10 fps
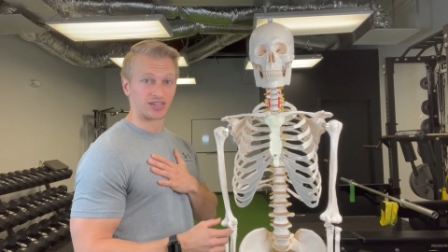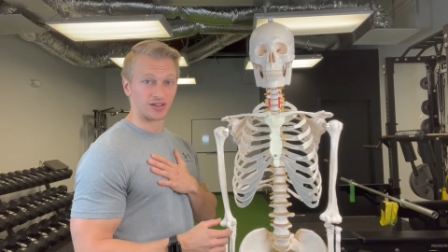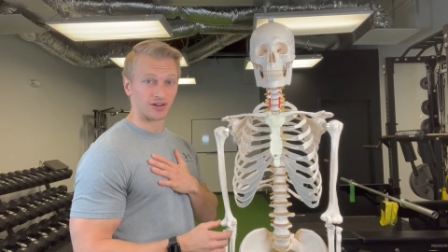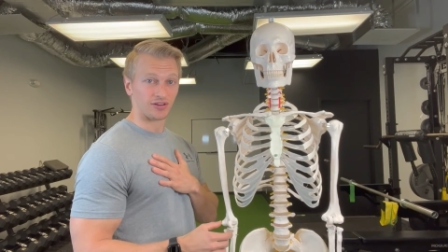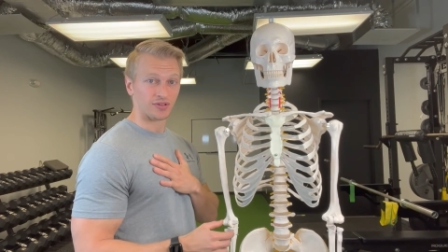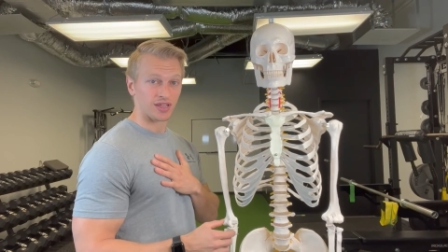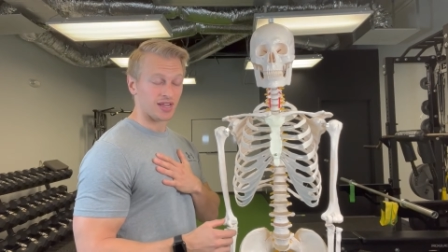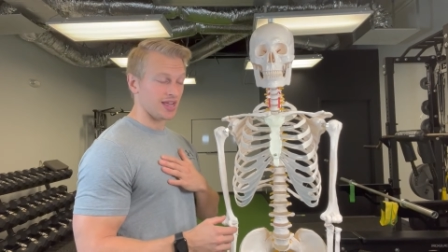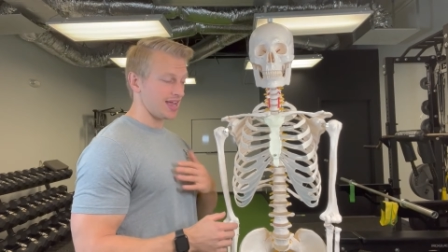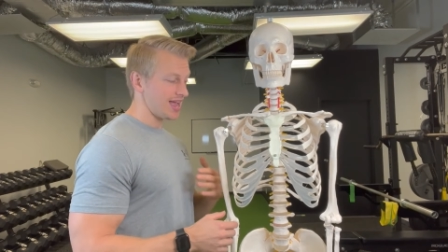here
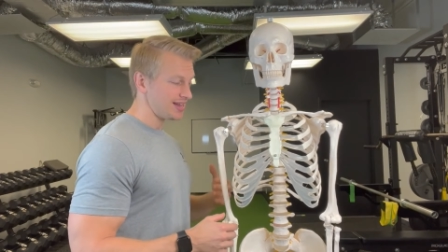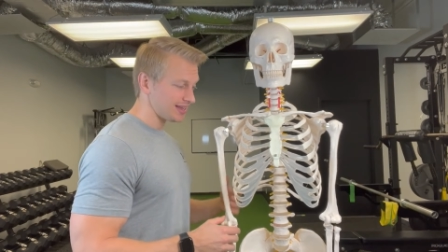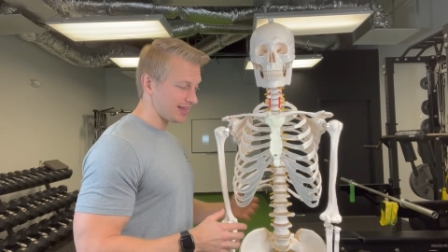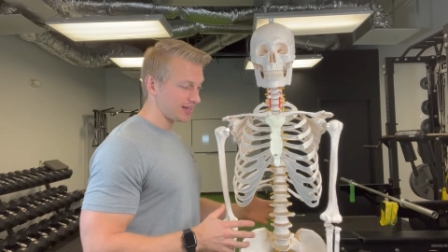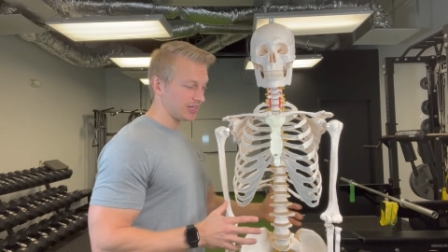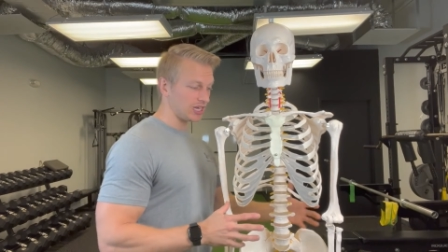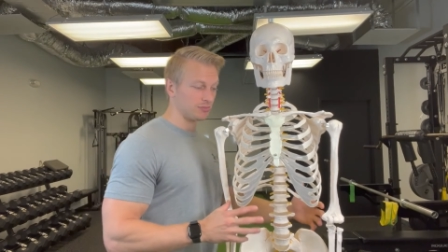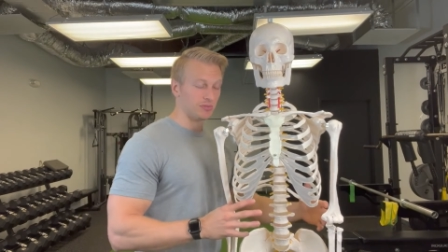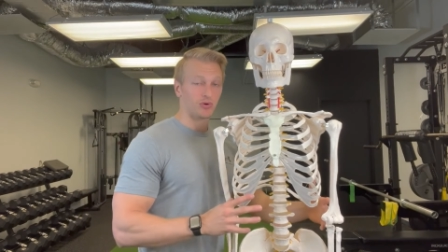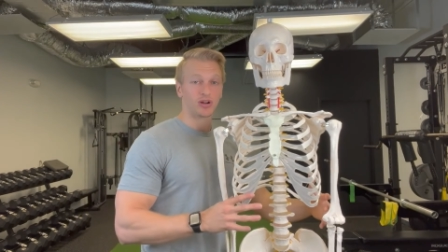and getting a little
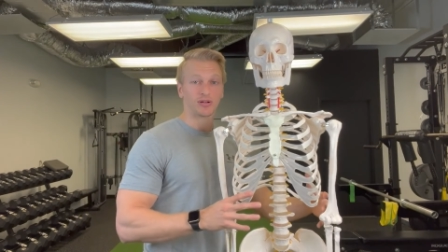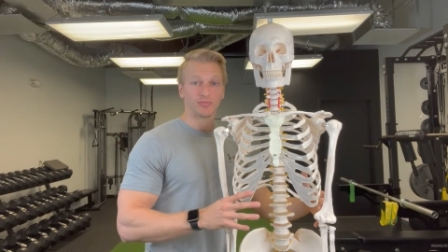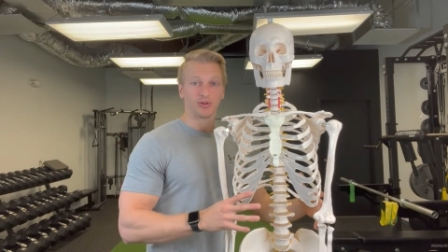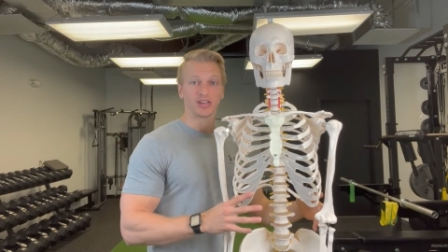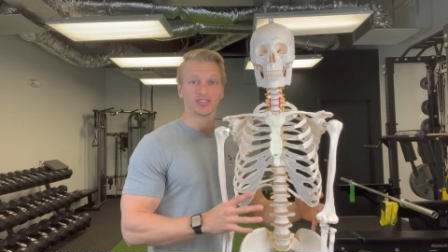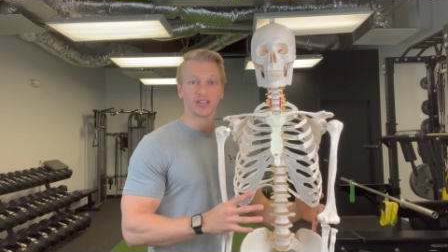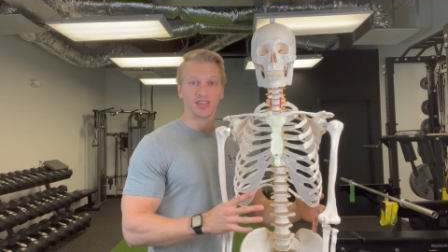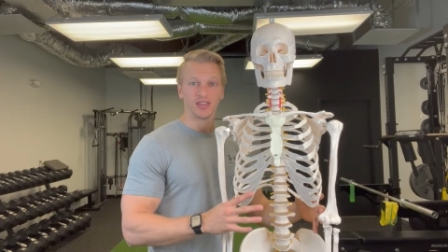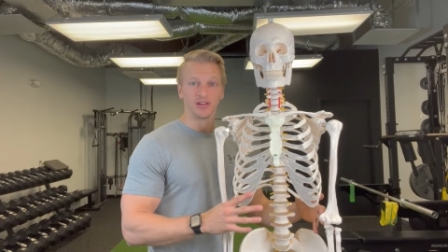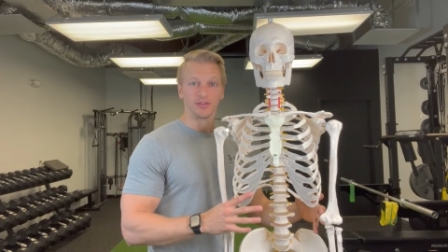bit more compression
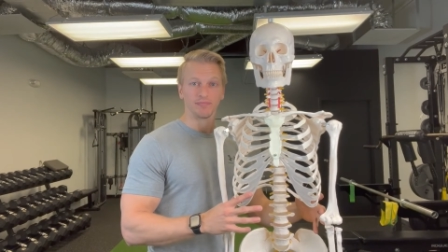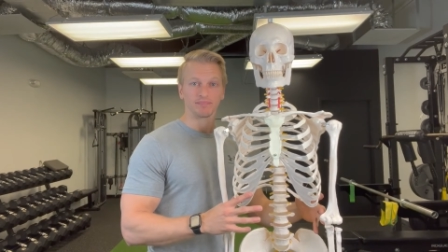here.